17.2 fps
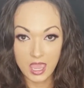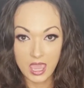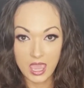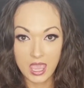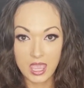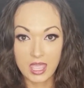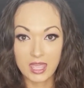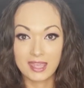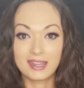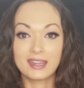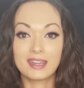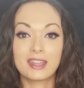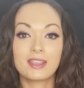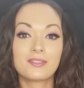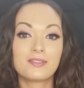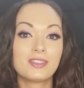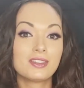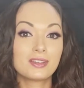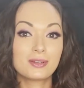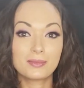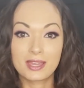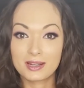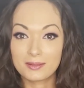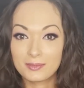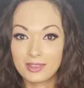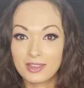And if you know
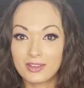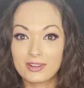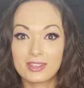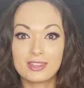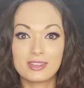Madame Liotta,